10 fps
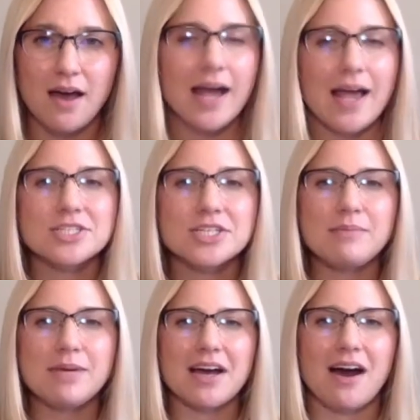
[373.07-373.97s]
I actually
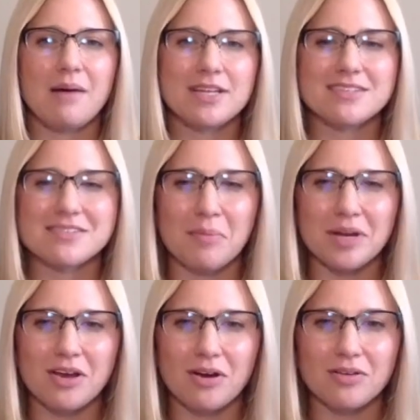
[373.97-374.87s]
made a comment to
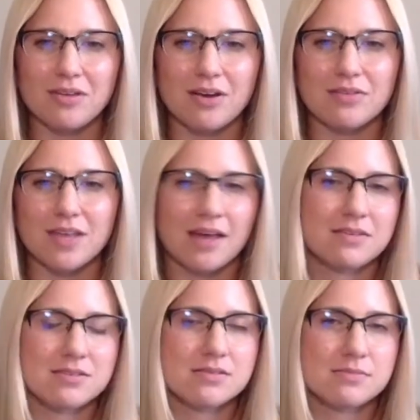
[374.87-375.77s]
somebody earlier that
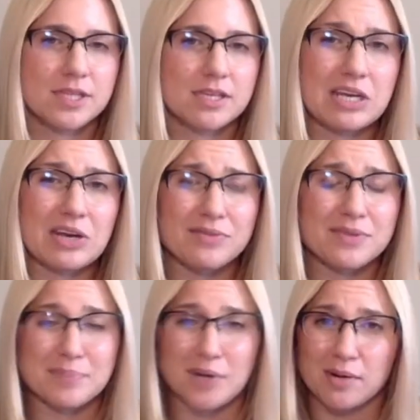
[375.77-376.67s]
this has been the year of the
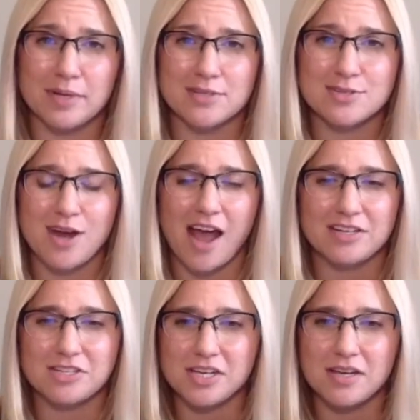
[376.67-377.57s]
barbell
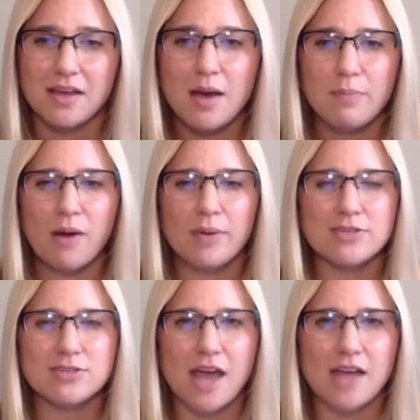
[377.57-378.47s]
strategy, barbell
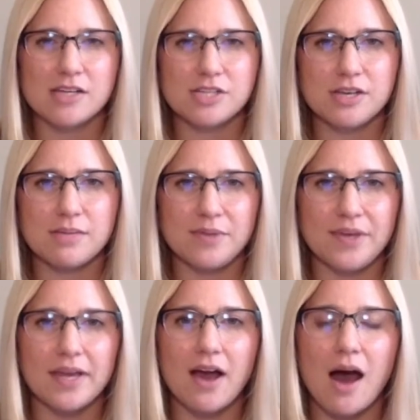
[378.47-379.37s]
strategy
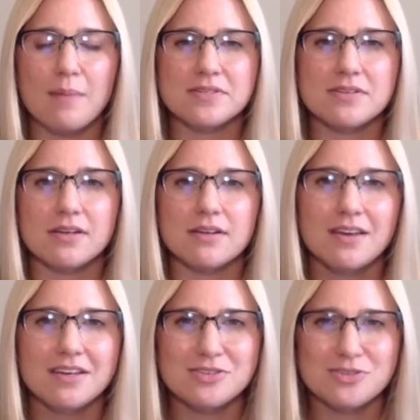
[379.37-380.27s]
being opposite
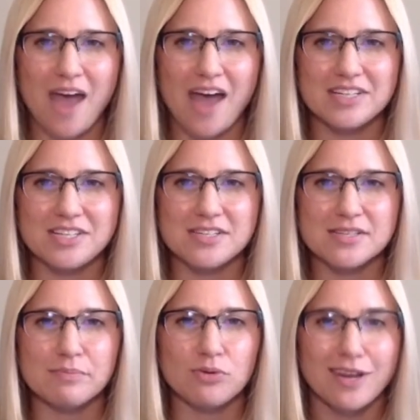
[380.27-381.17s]
strategies
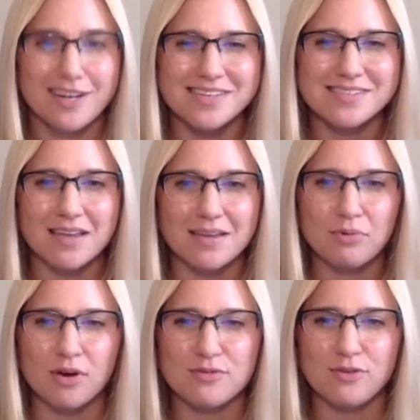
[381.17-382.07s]
employed in the same
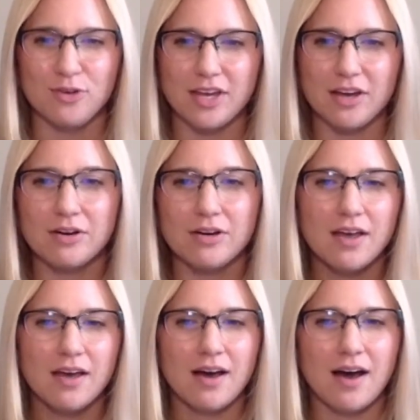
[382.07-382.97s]
portfolio.
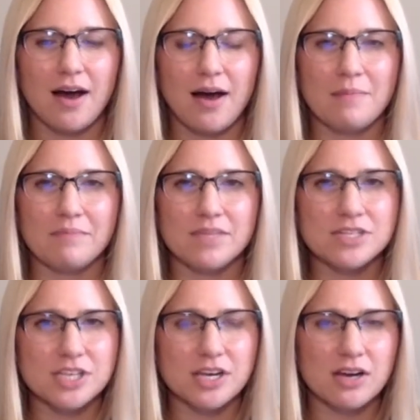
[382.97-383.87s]
Um,
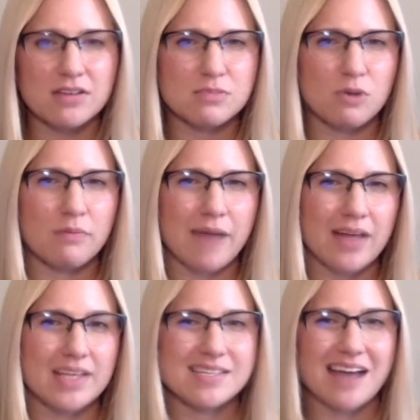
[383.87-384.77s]
this year, it's more
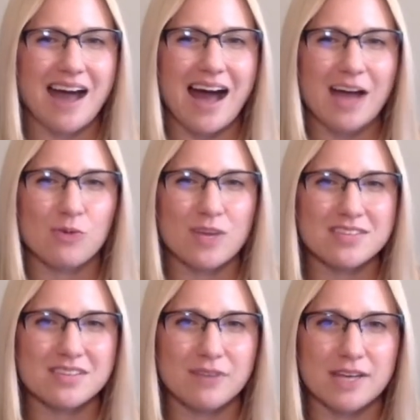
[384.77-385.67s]
balancing high
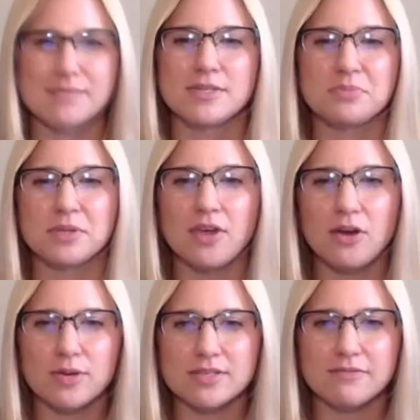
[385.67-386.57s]
risk investments with low
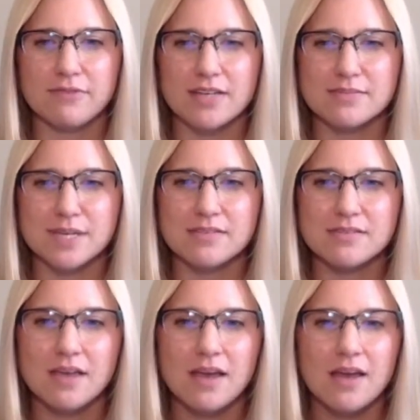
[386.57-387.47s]
risk
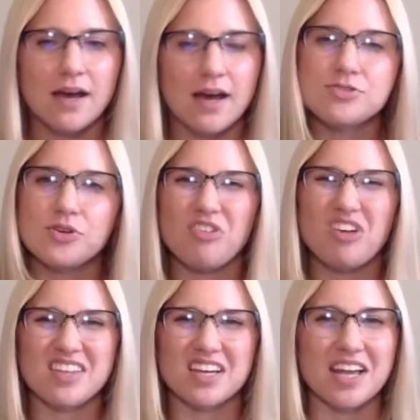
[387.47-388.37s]
investments uh, to
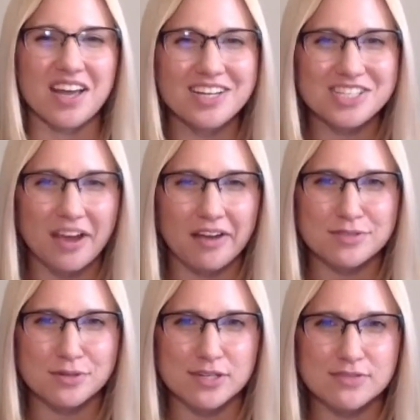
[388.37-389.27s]
create like a gut check of
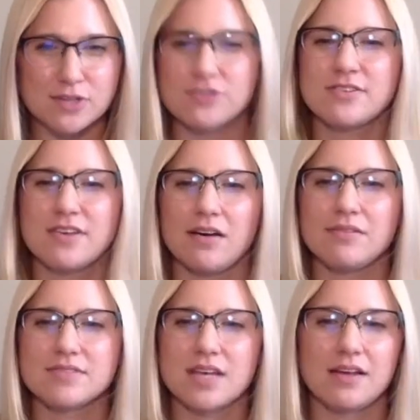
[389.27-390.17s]
sorts for
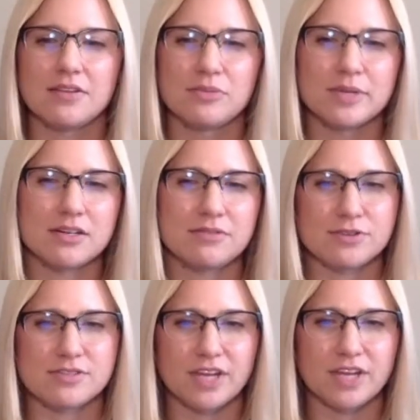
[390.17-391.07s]
yourselves, uh, a little bit of
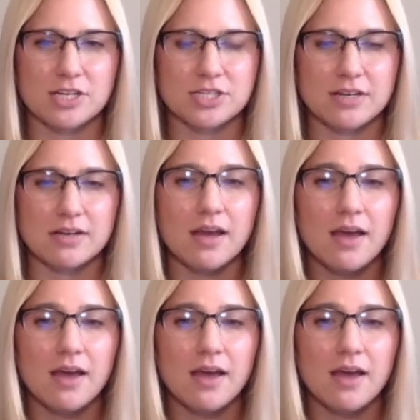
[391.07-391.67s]
diversification,